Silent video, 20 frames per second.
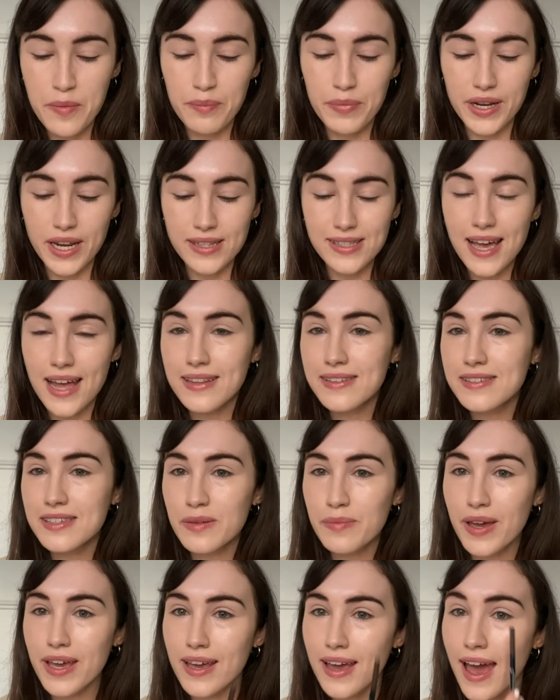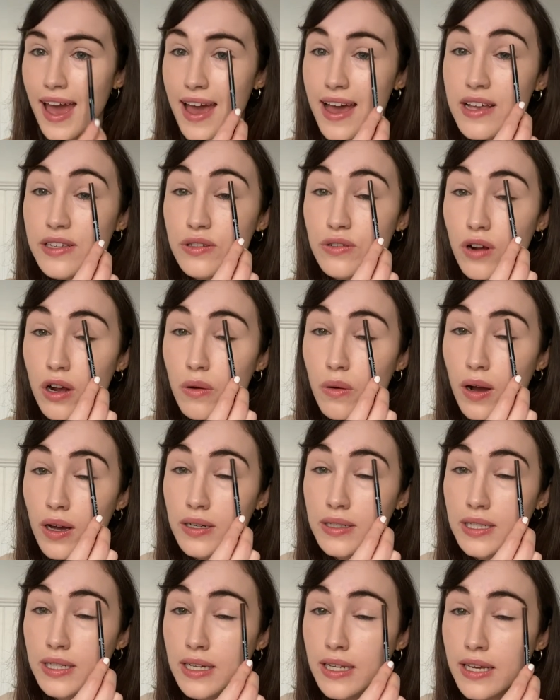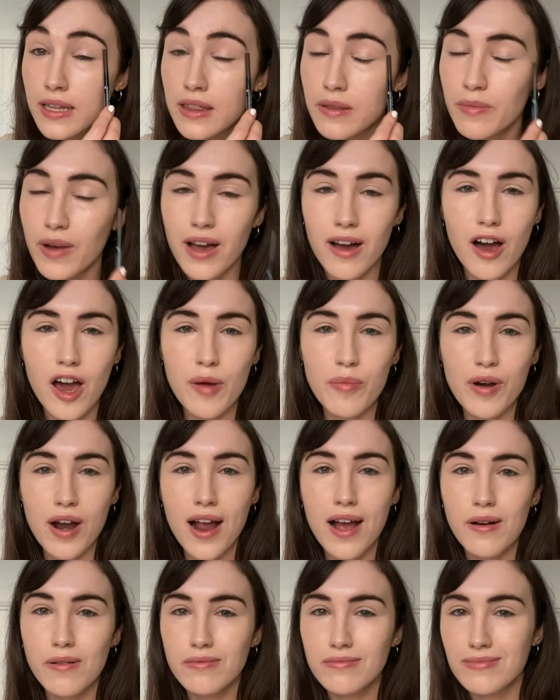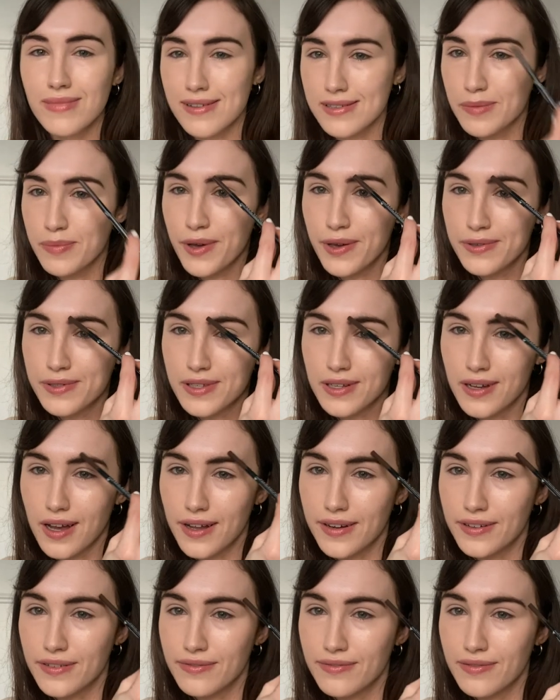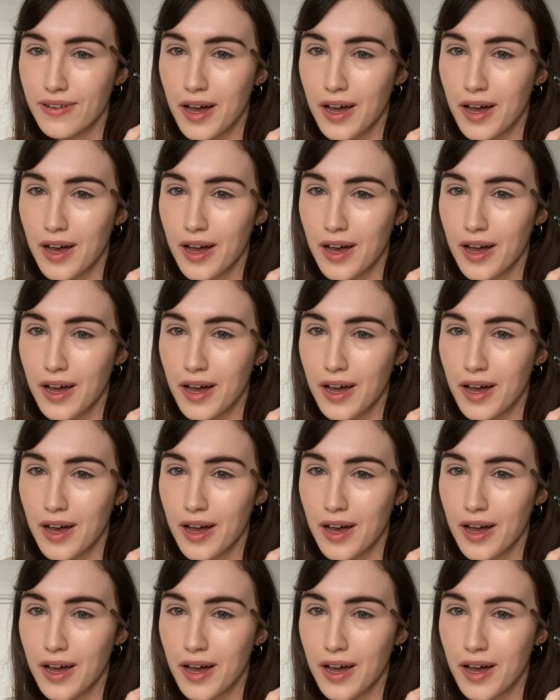But it tends to make hairs grow underneath my eyebrow as opposed to kind of